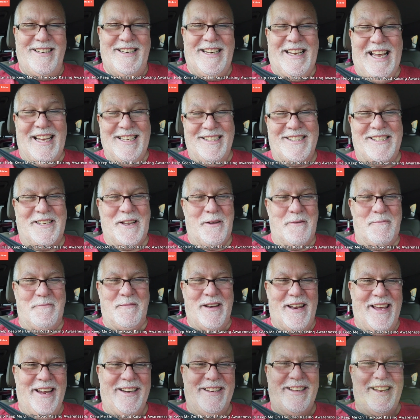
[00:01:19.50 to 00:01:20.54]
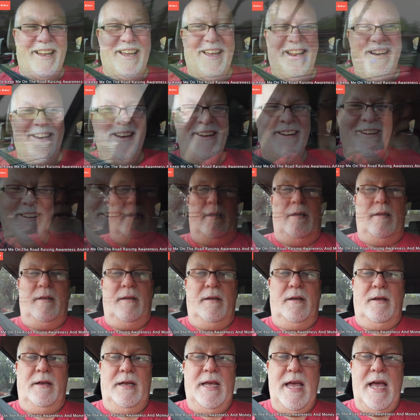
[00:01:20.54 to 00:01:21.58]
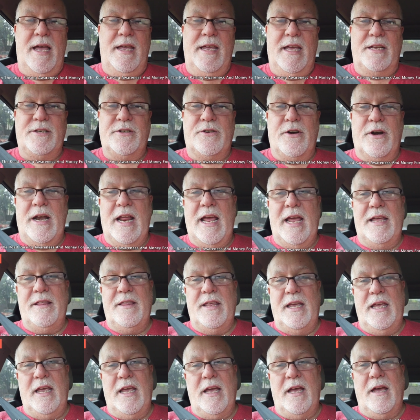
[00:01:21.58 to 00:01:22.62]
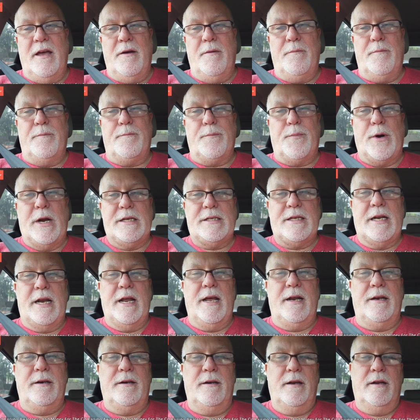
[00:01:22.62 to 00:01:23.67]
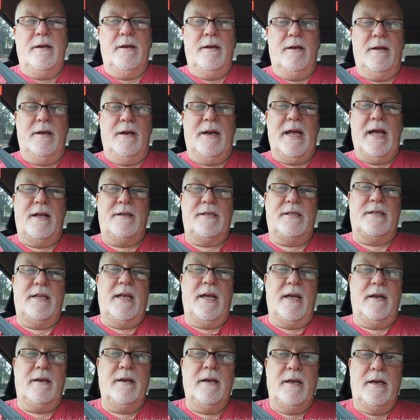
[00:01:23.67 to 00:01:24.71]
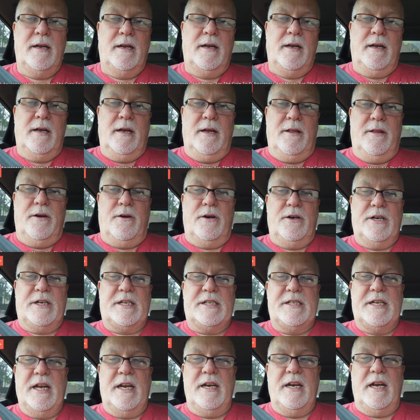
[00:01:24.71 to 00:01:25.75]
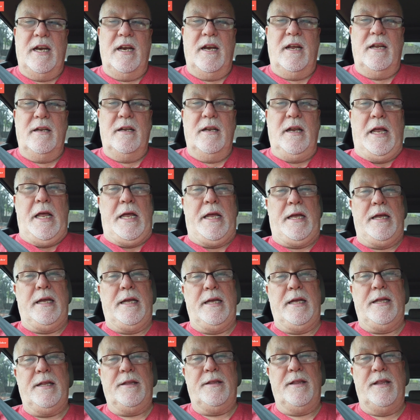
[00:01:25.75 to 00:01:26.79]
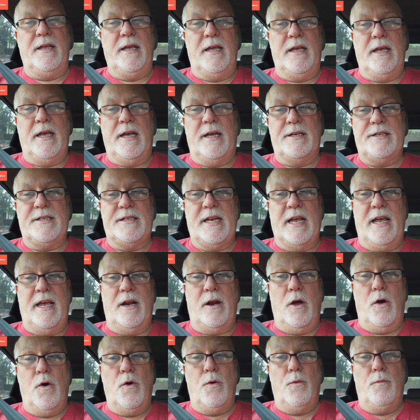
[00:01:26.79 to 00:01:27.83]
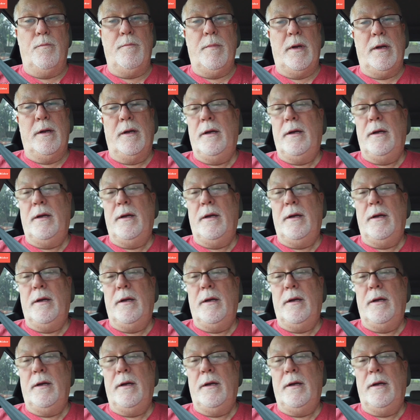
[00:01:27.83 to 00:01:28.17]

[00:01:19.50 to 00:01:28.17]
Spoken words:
Yeah, something like that. Yeah, yesterday the president announced that they're extending it, the stay-at-home